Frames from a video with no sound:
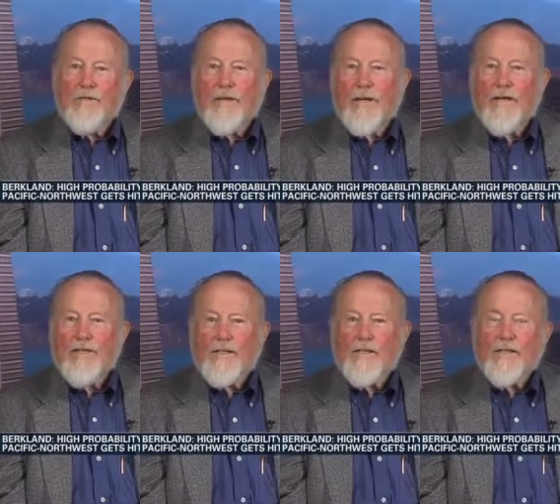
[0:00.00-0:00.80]

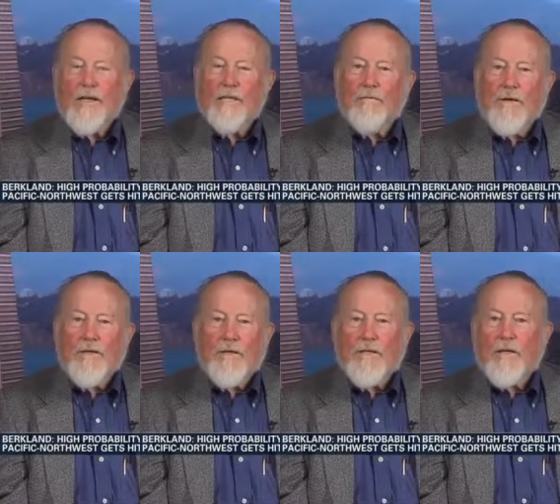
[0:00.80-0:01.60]
geologist until I found
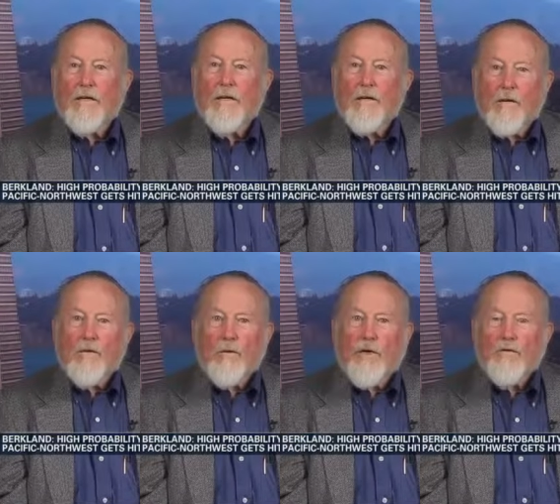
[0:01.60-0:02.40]
out that
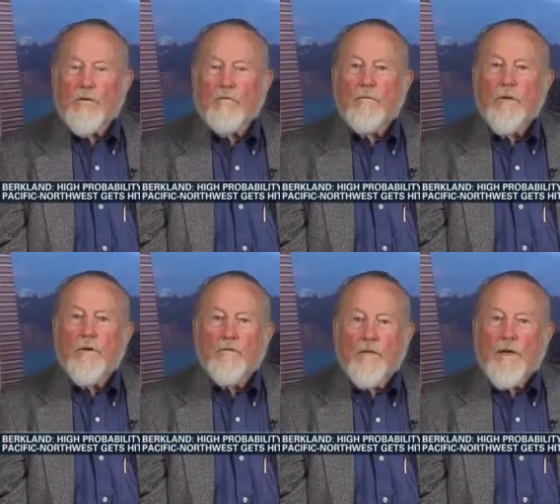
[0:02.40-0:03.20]
earthquakes were
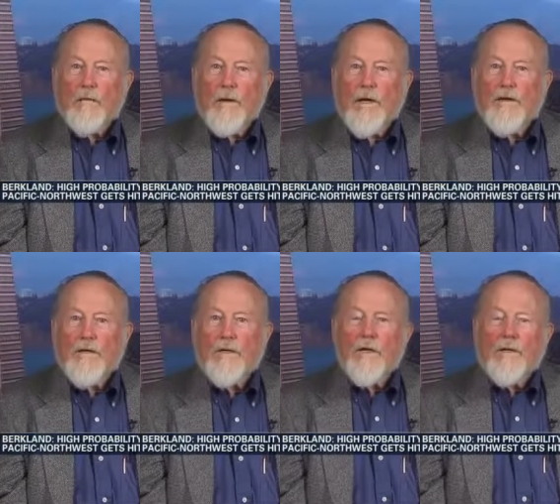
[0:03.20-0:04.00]
fitting a
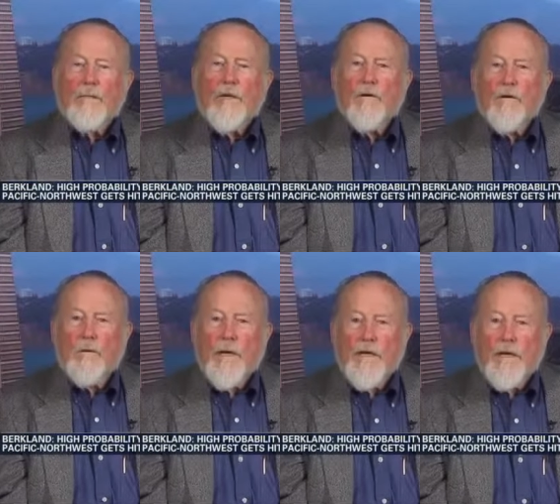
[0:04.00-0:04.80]
pattern. The big
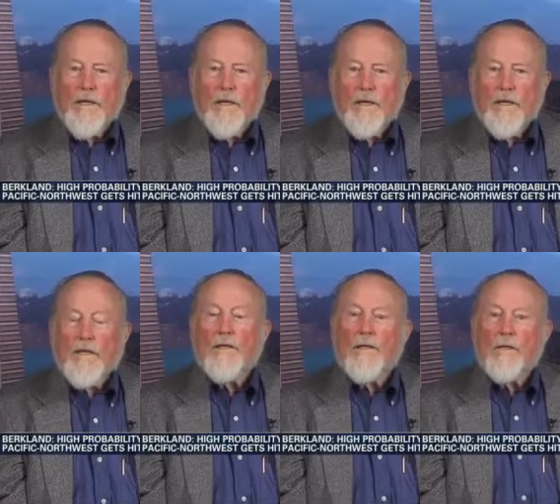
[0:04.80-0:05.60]
earthquake in uh, the
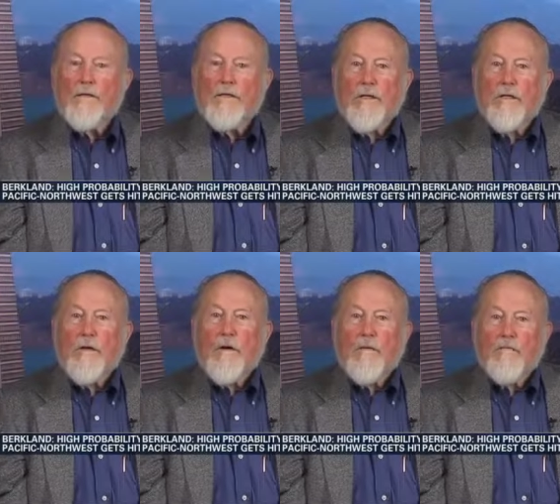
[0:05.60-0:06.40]
Indian Ocean
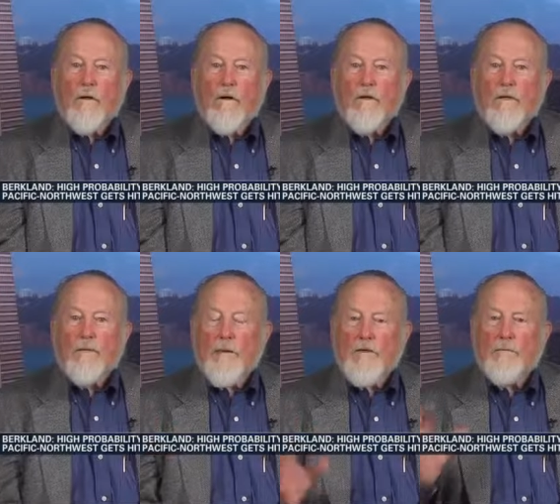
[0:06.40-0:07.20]
followed the
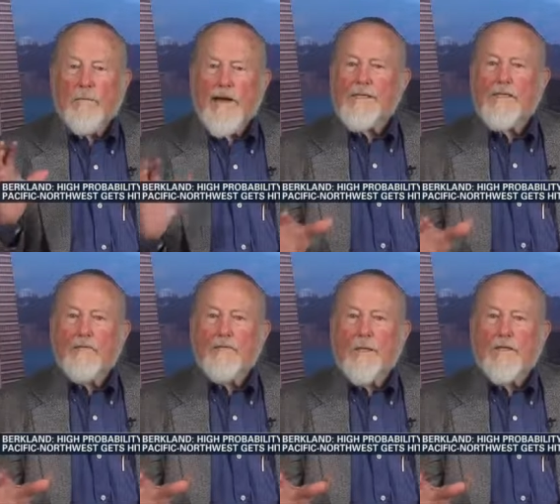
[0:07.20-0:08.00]

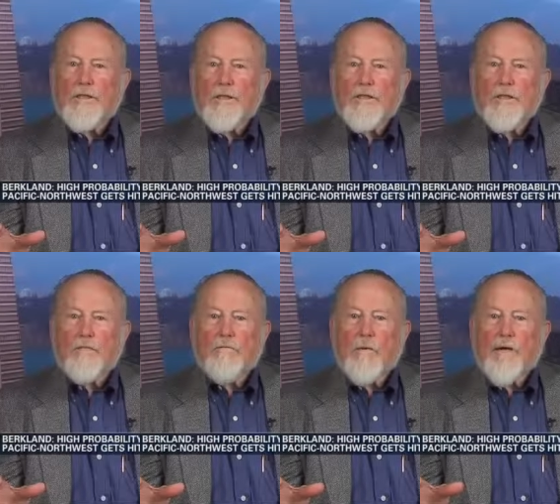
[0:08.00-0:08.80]
massive beachings
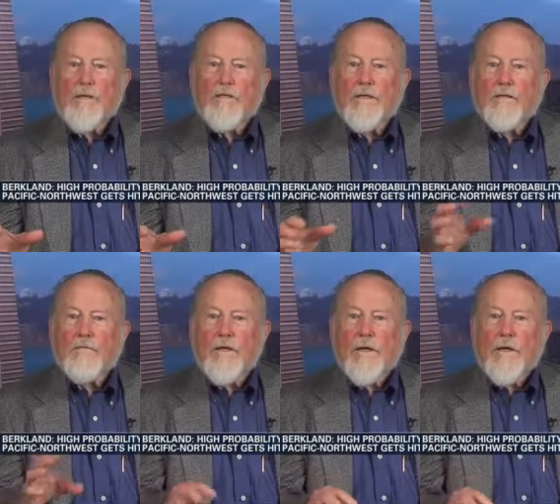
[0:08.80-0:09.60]
of whales in
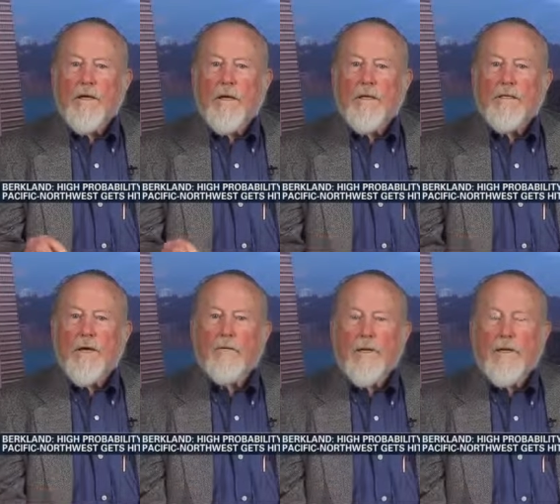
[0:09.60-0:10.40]
uh,
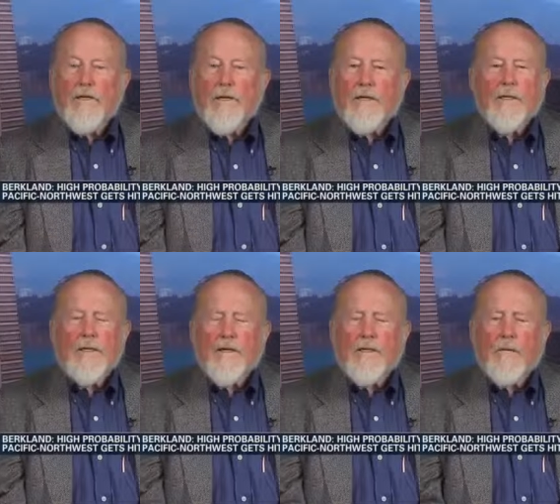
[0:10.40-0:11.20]
Taiwan, uh, eh,
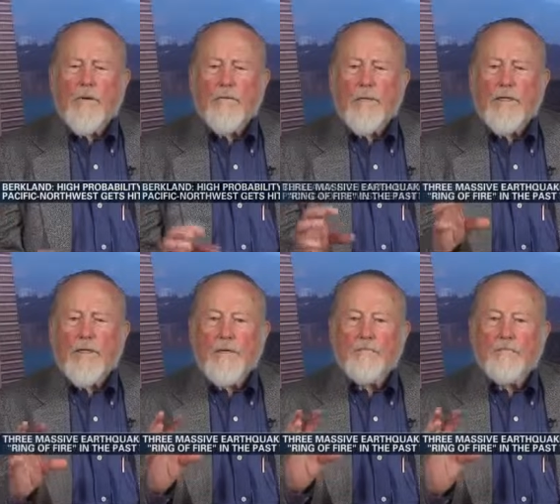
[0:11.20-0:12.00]
not Taiwan, but uh,